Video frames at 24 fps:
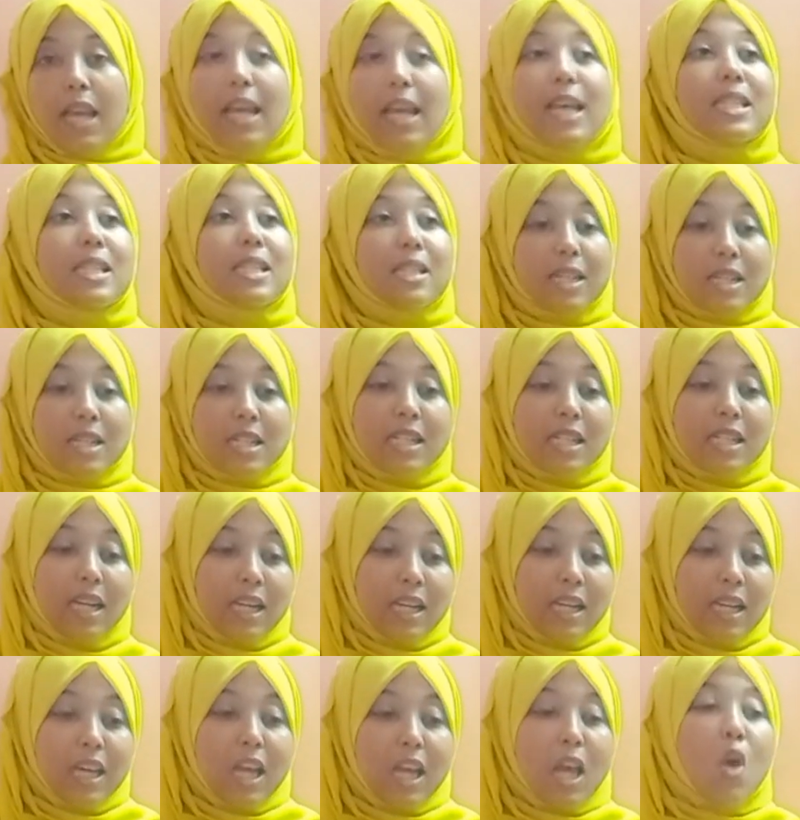
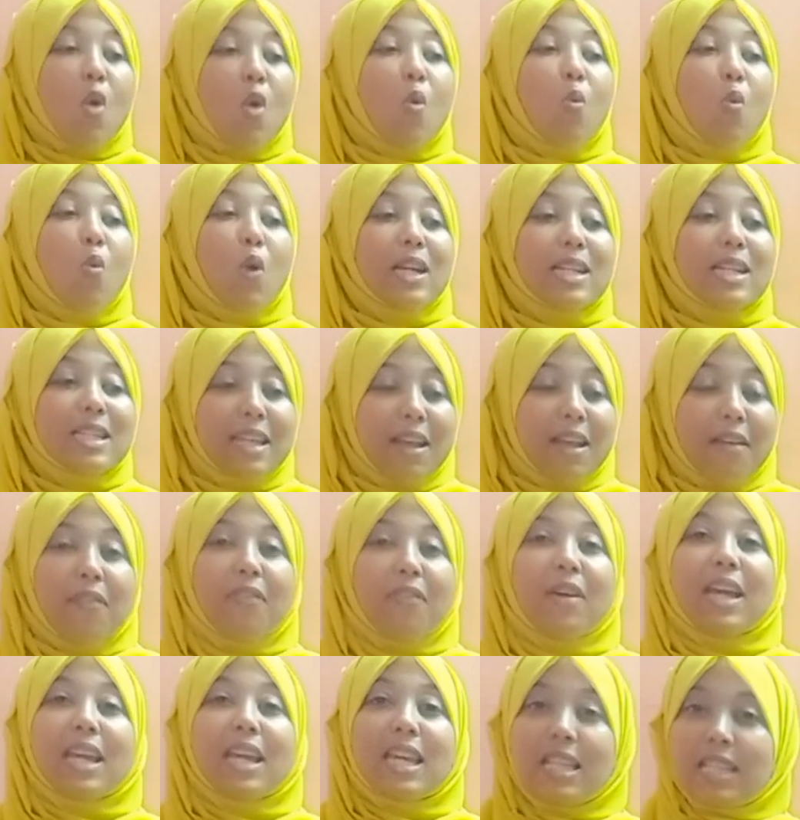Essentially,
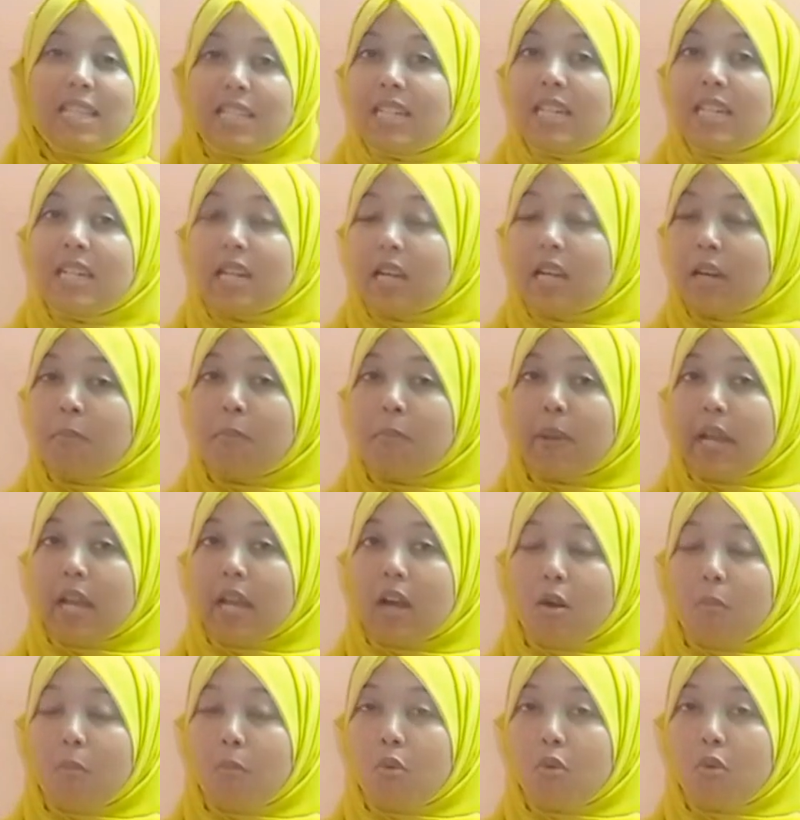whatever is needed by
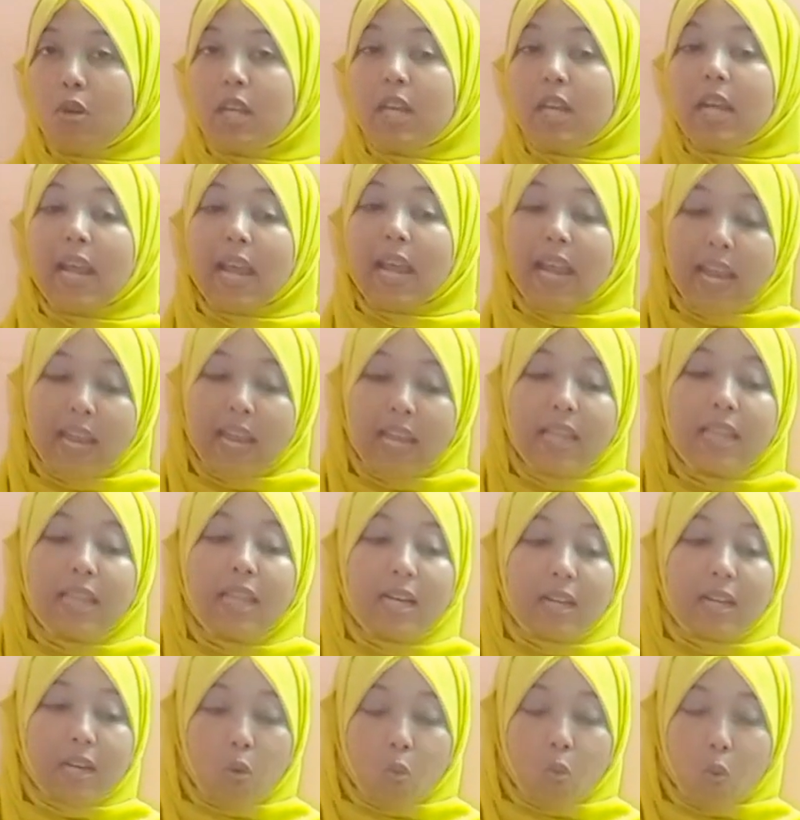our body,
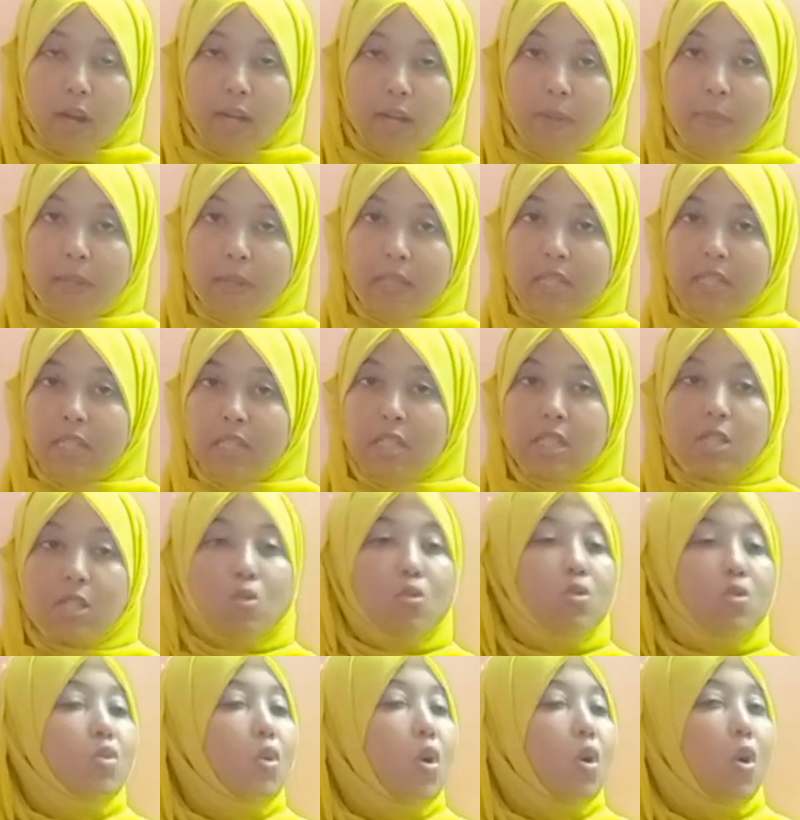either required by the
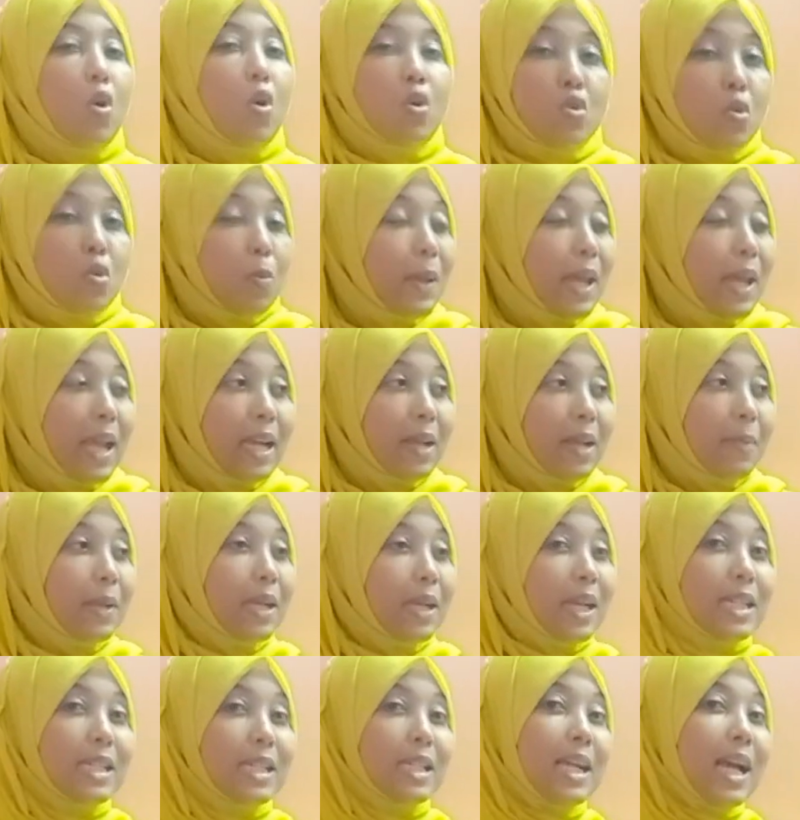tissues or to be
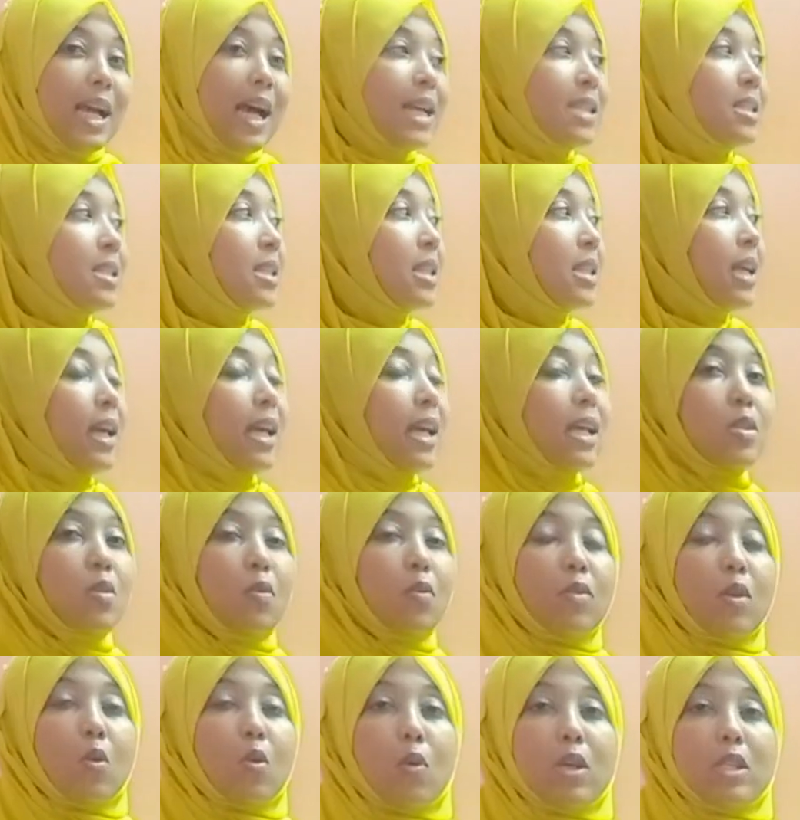eliminated, as in the case
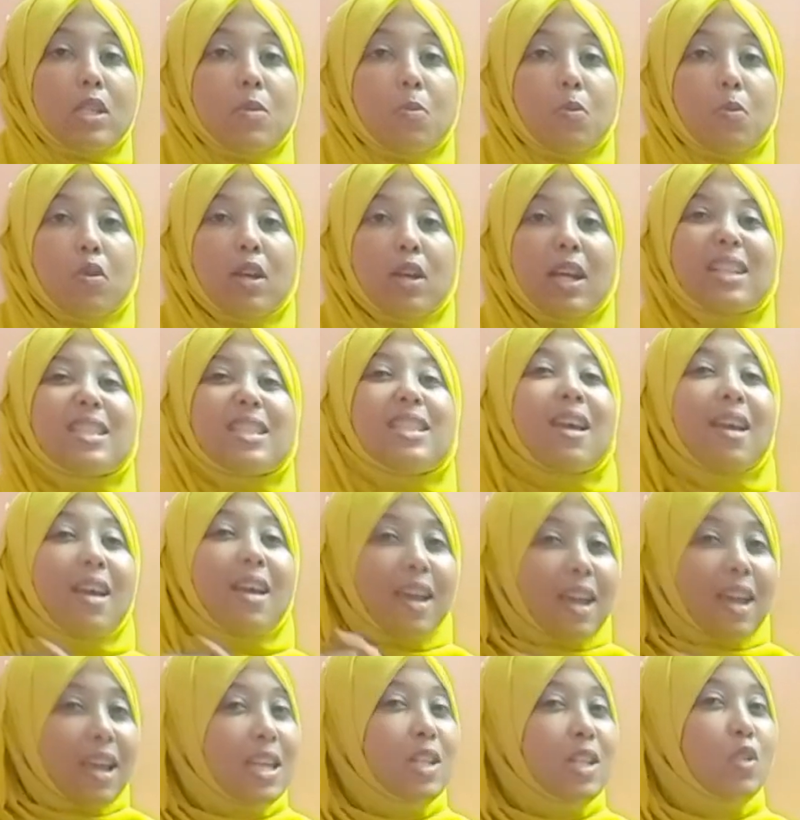of the waste products,
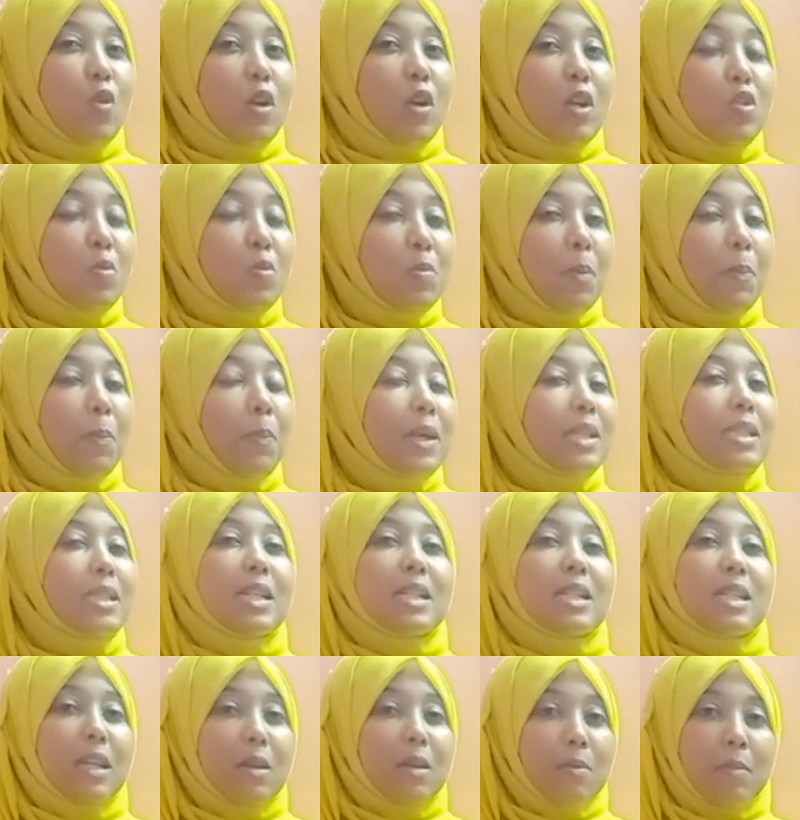is going to be
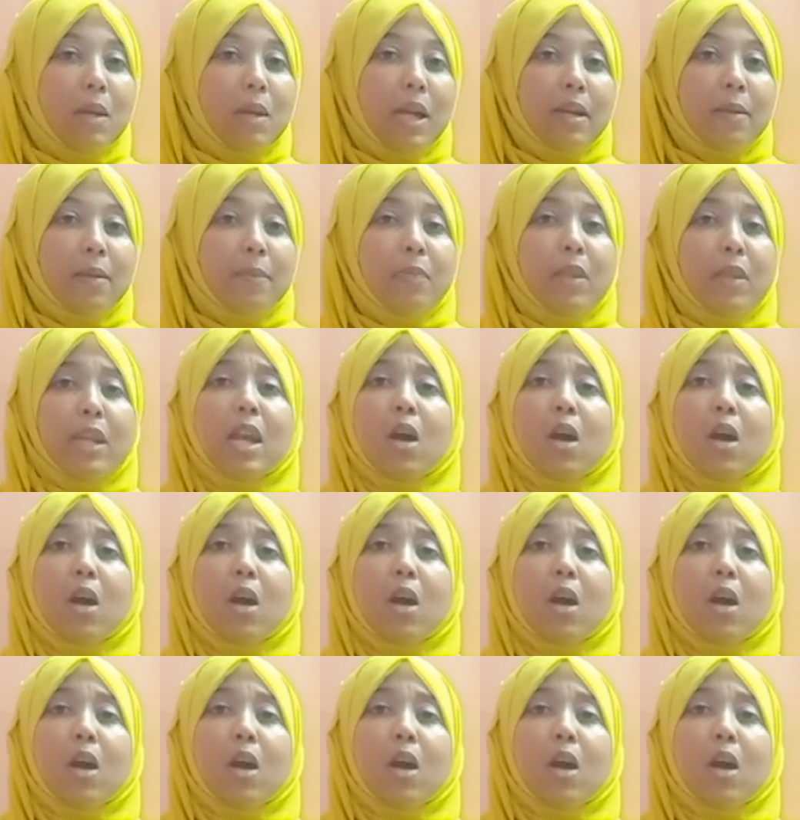present in blood.